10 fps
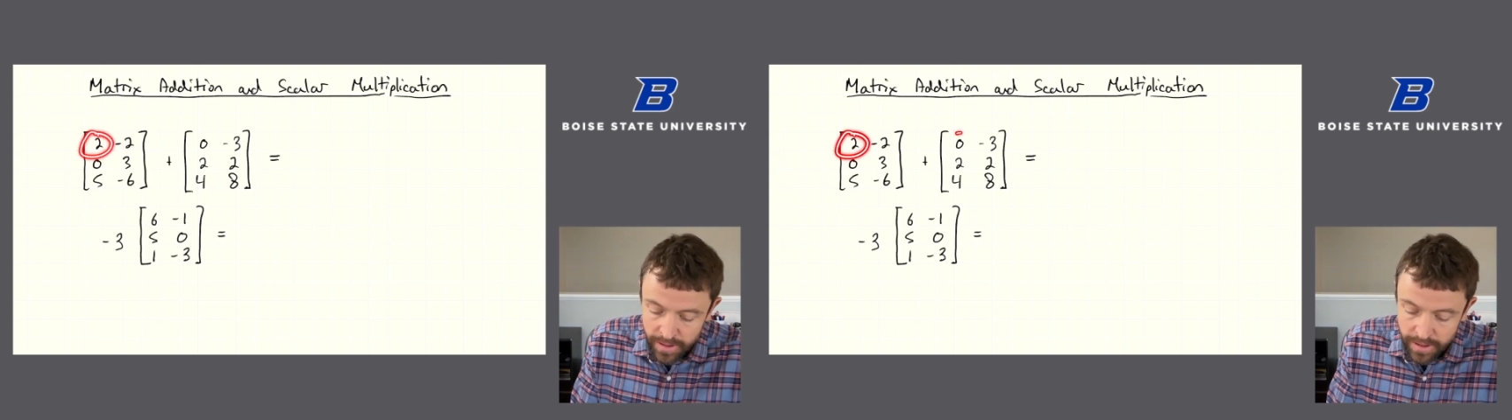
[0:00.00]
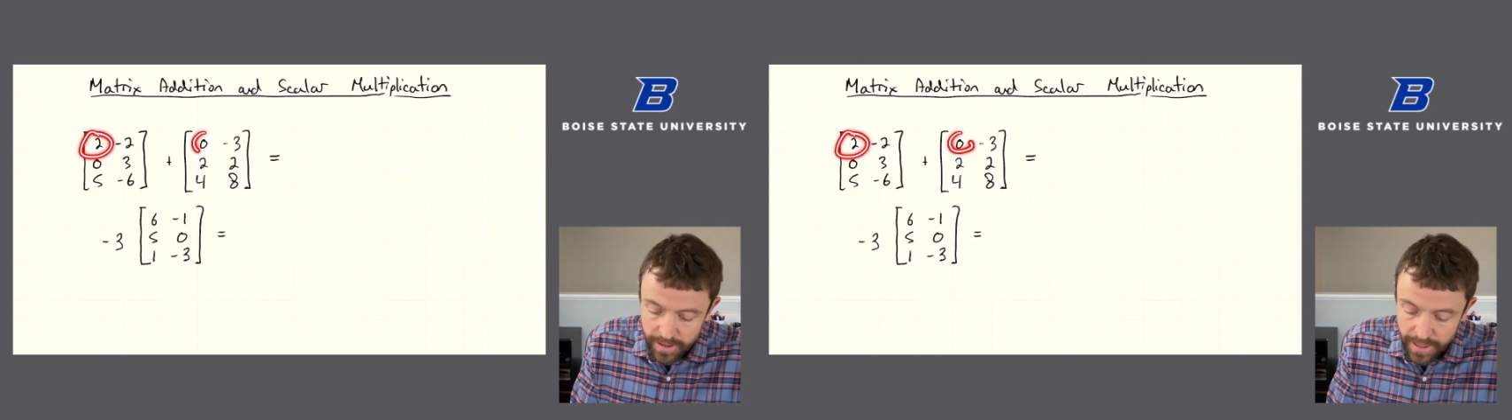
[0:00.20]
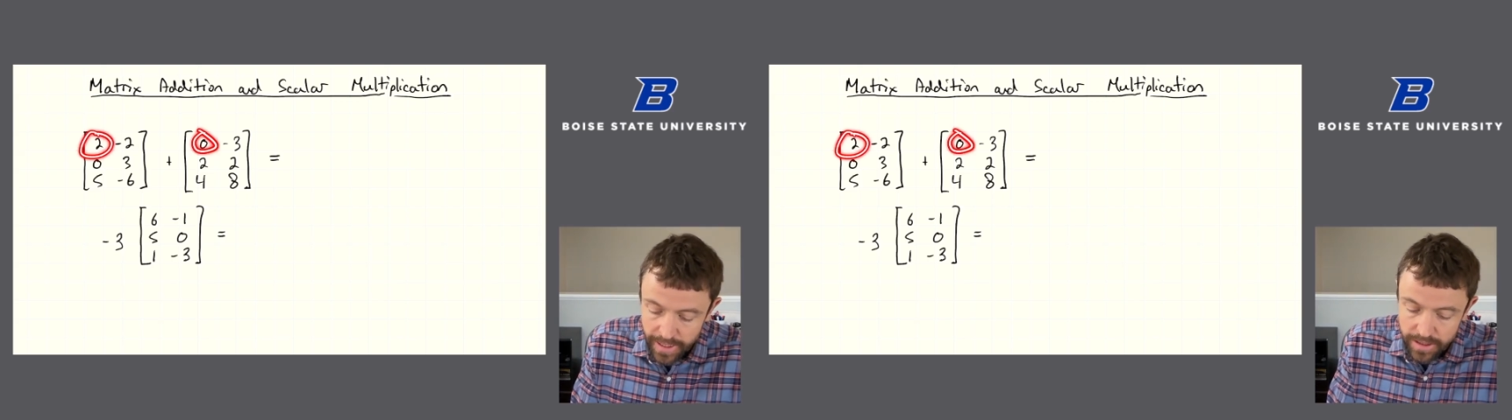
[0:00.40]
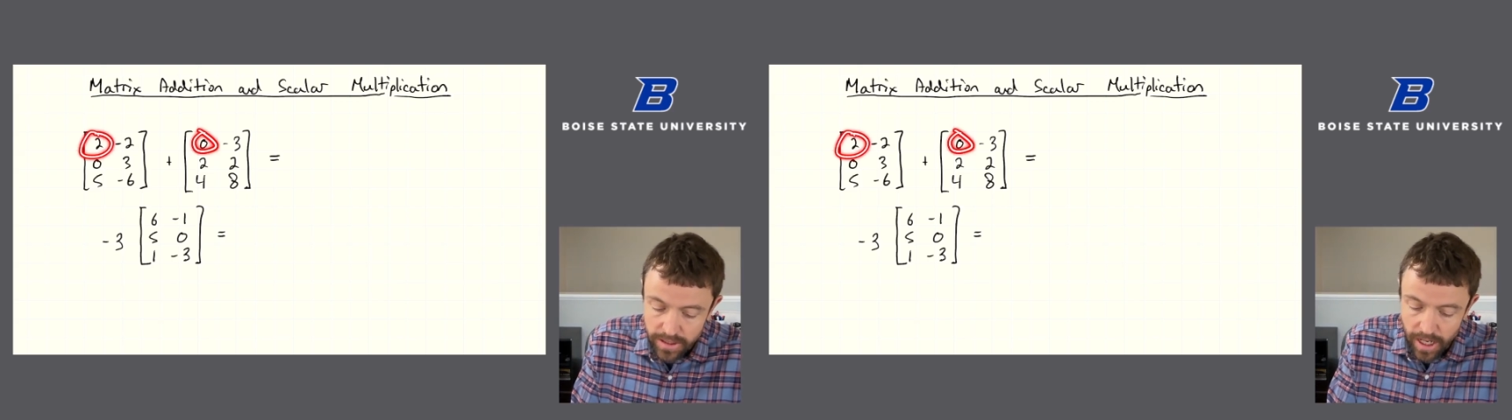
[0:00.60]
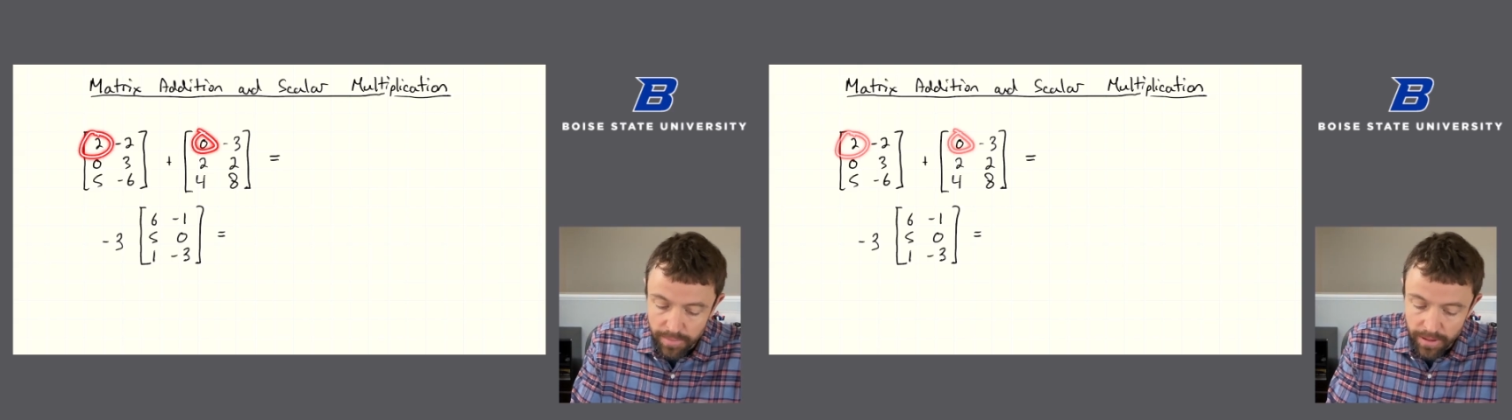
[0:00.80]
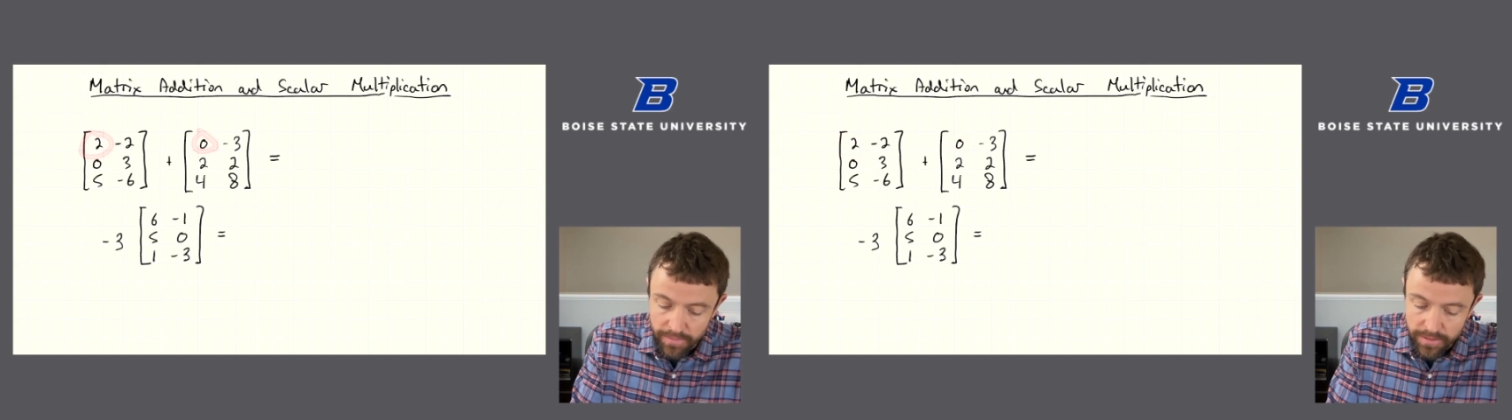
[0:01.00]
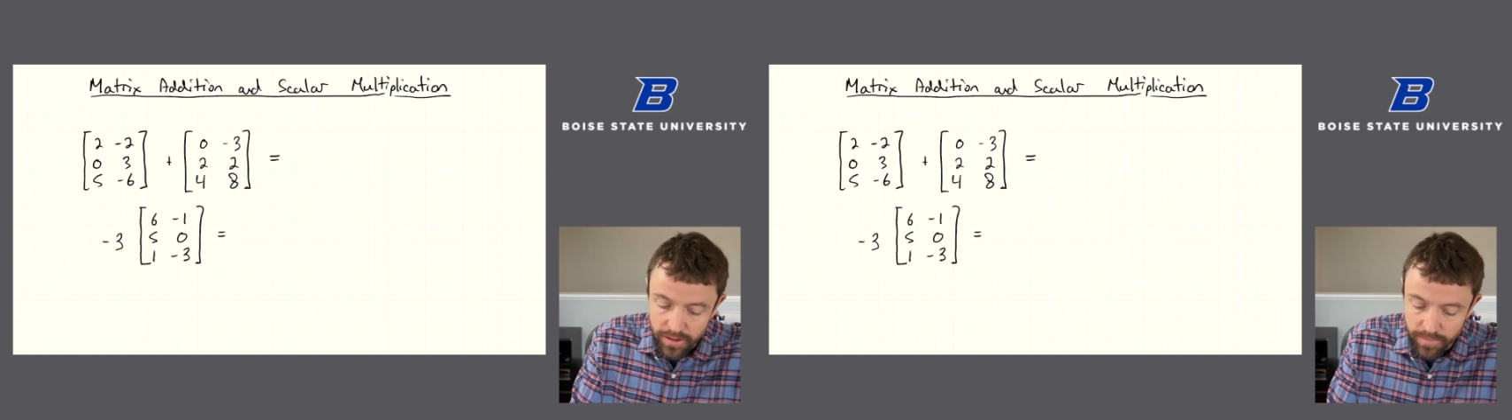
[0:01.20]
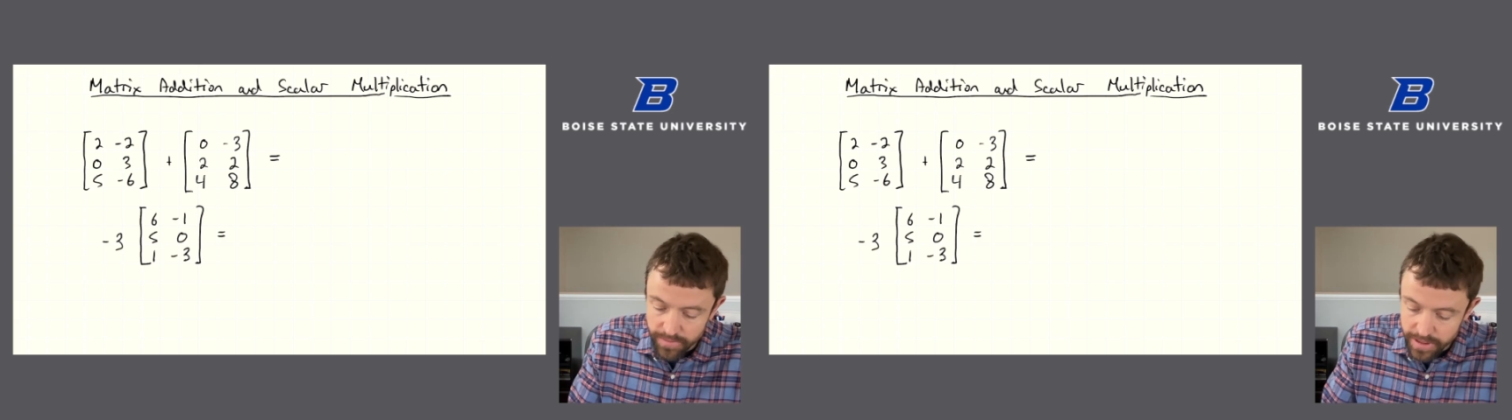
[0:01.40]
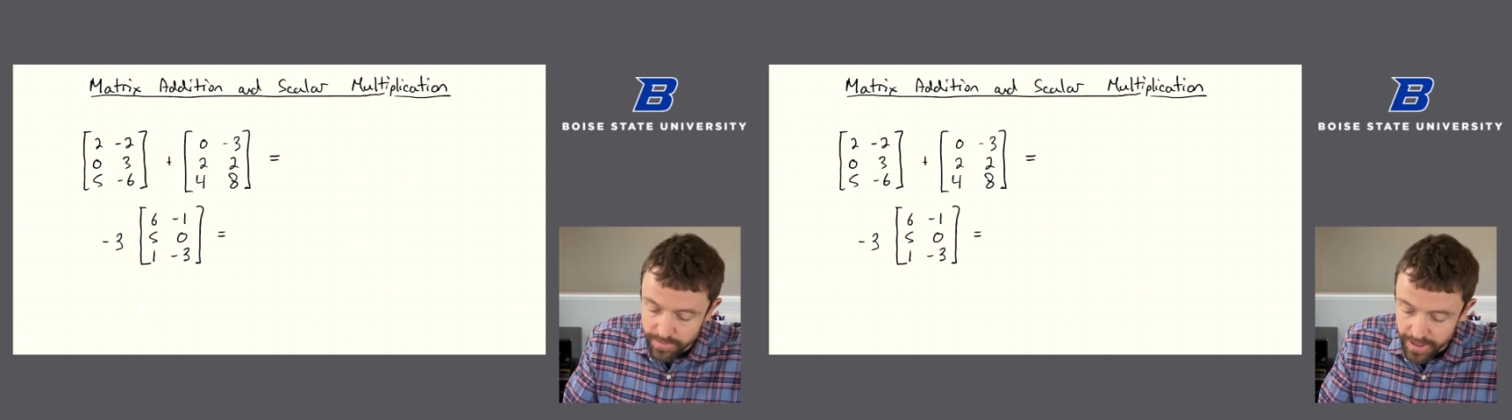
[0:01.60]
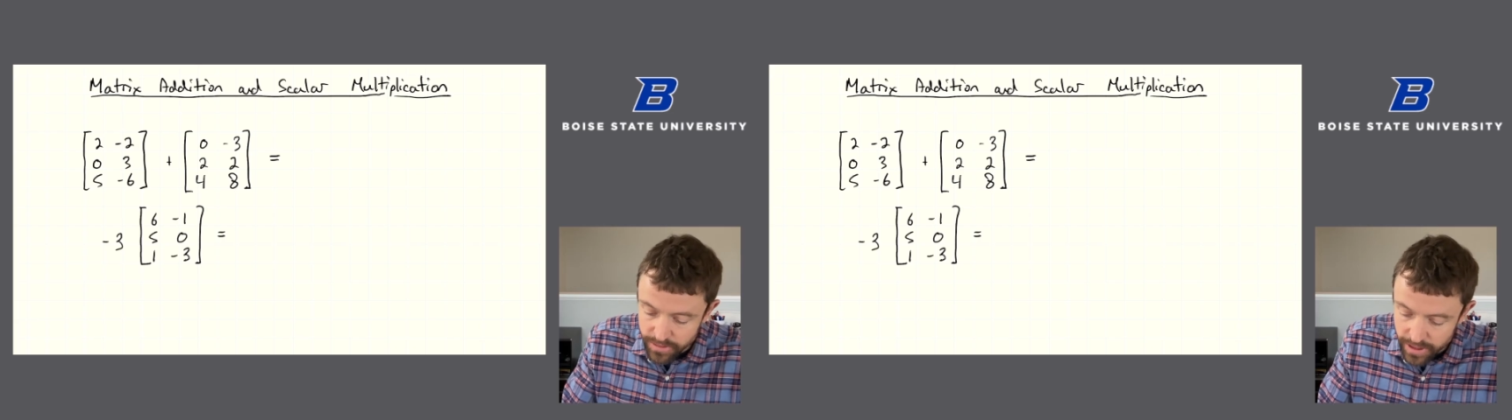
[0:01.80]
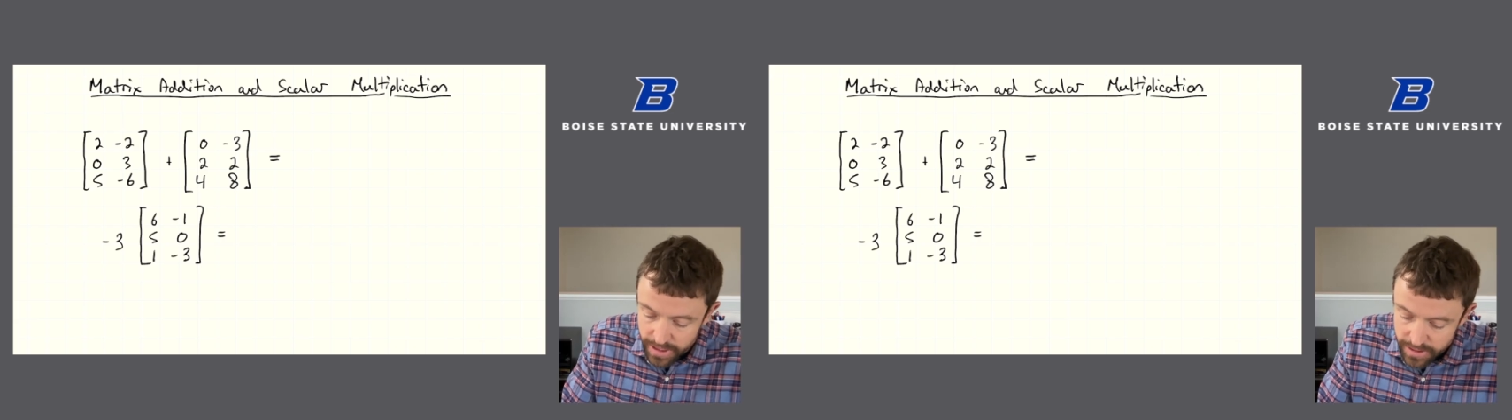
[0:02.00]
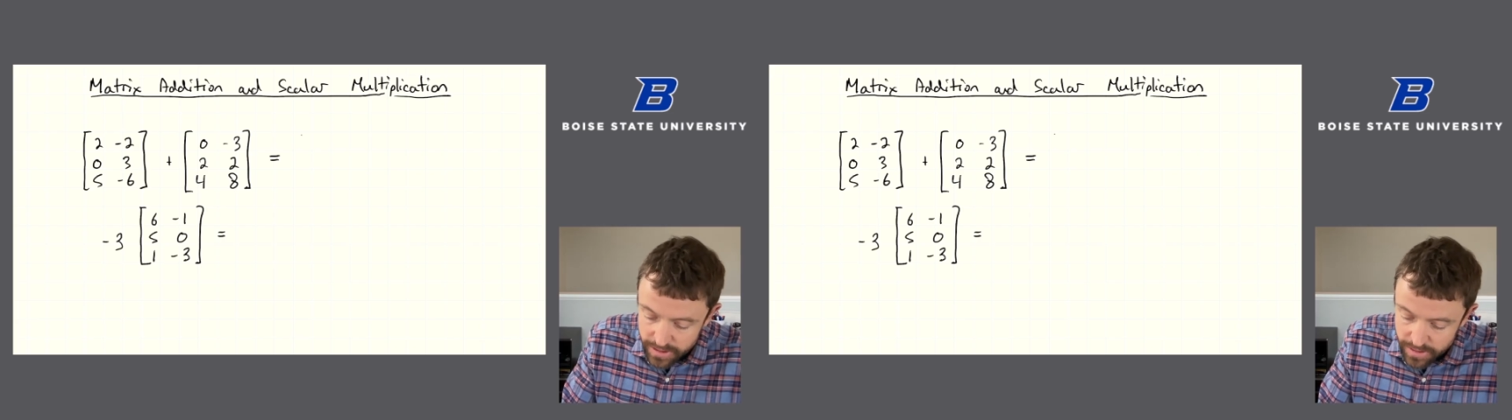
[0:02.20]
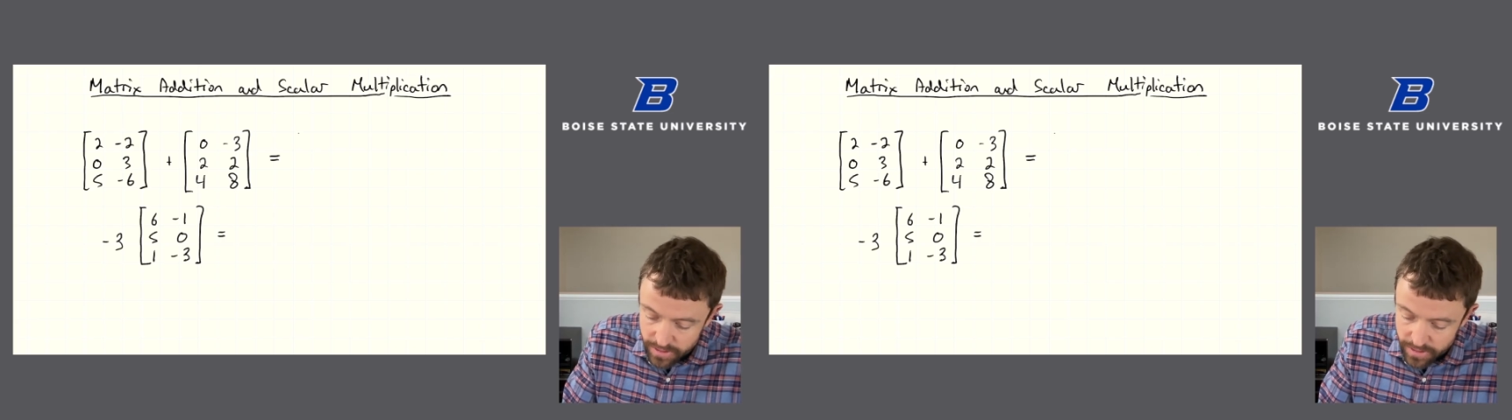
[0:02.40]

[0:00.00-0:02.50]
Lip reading: to get the top left term of this matrix.